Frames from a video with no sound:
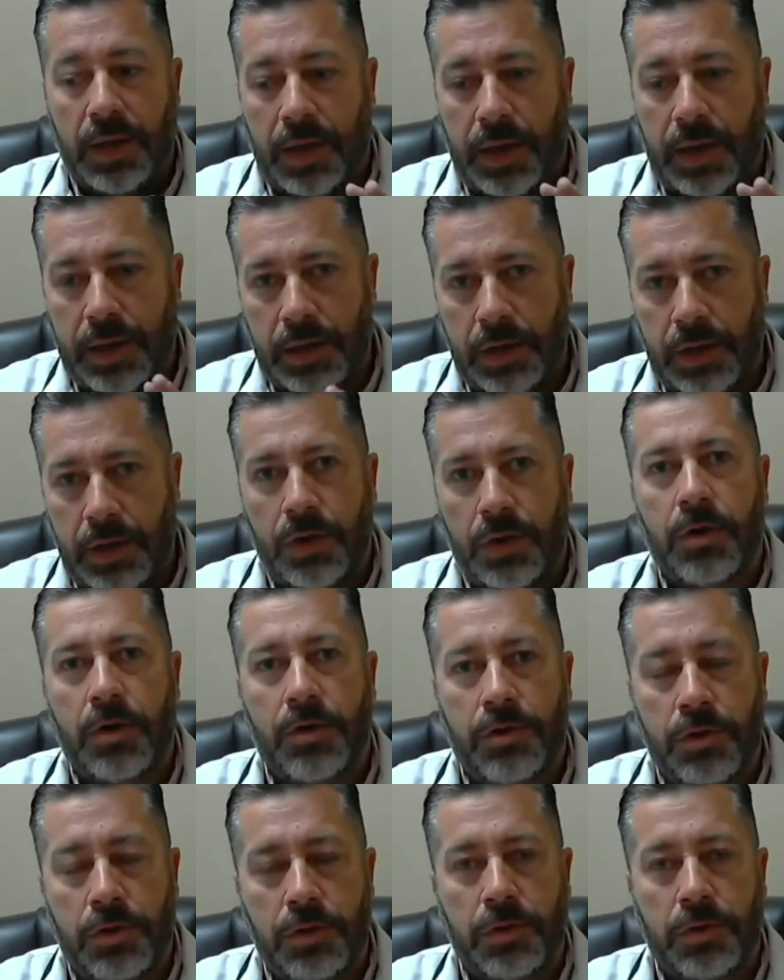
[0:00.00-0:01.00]
I
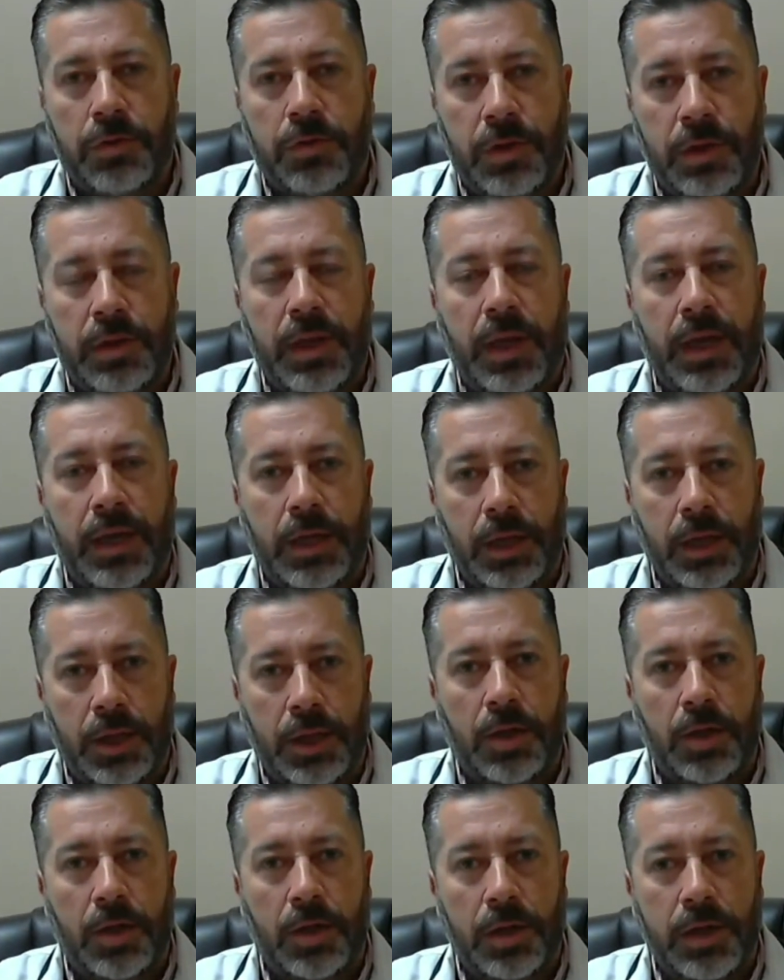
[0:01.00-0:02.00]
urge you to take a
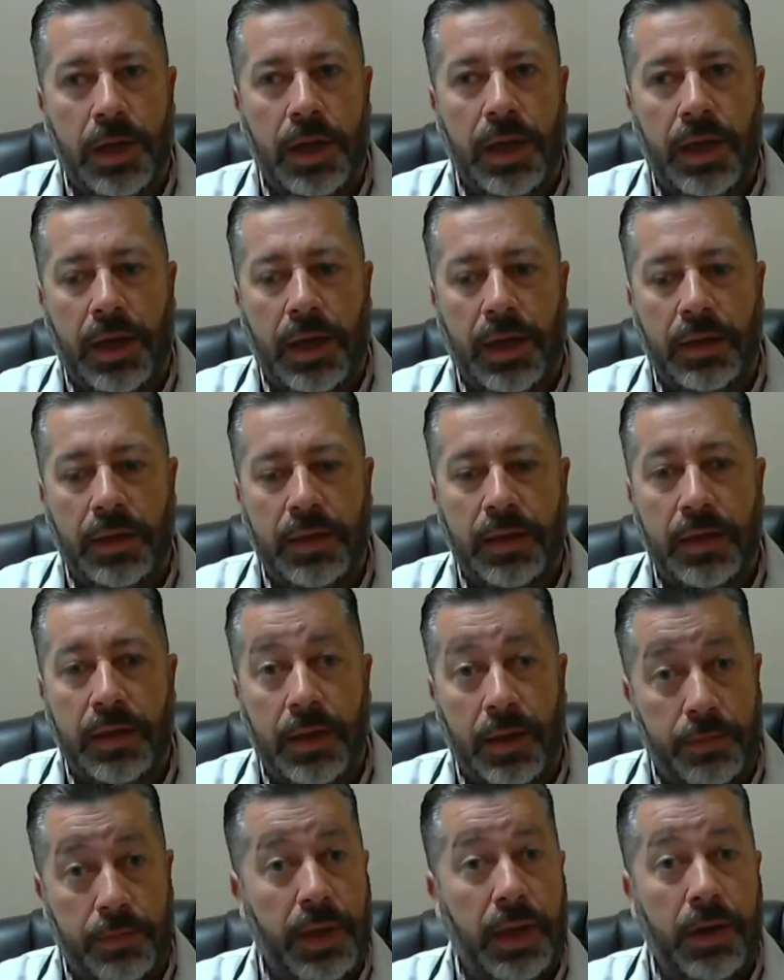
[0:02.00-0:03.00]
look at
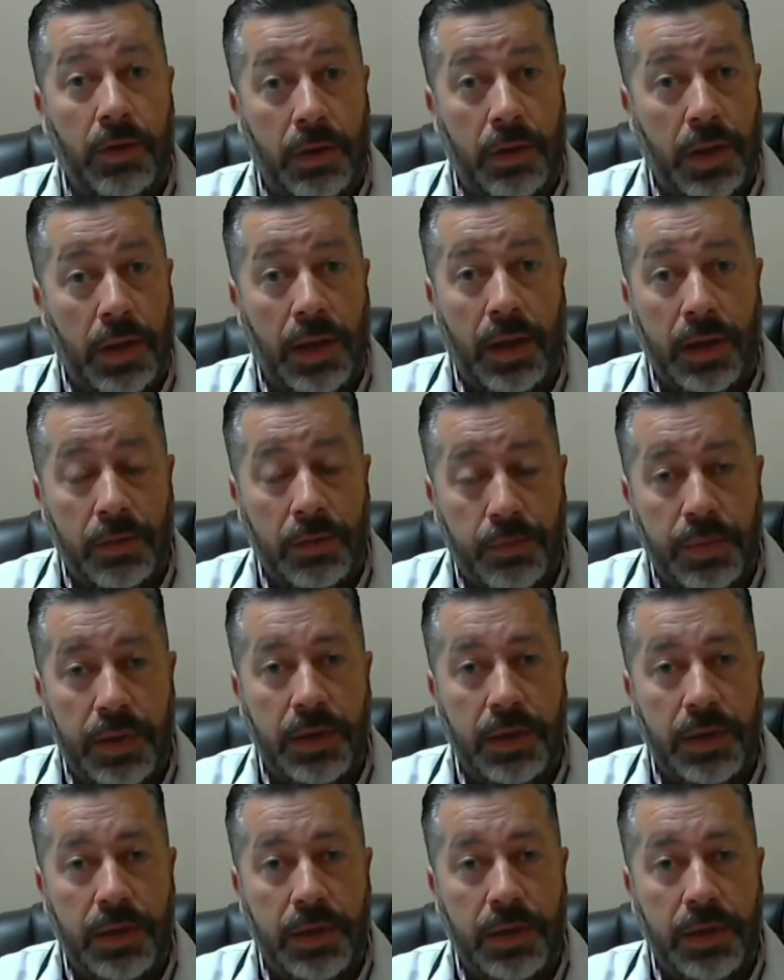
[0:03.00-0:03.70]
the Ameo line,